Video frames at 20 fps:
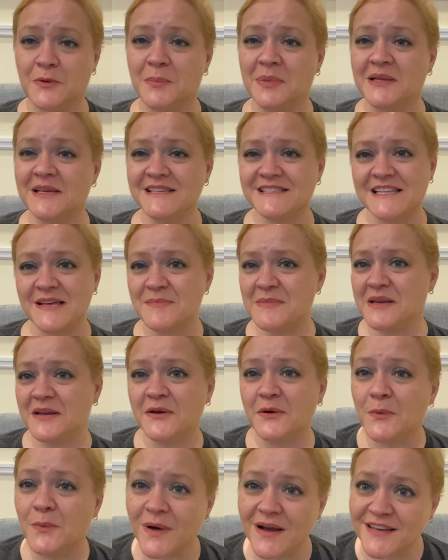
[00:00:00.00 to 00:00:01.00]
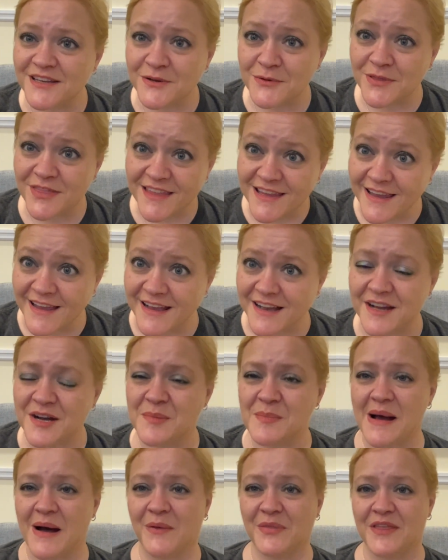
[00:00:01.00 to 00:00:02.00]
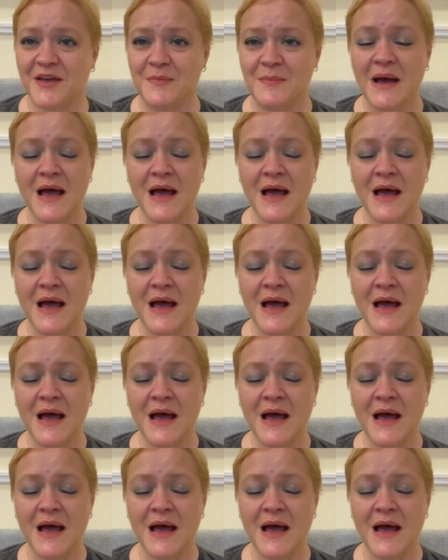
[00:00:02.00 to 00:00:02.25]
Please let me know what you think about them.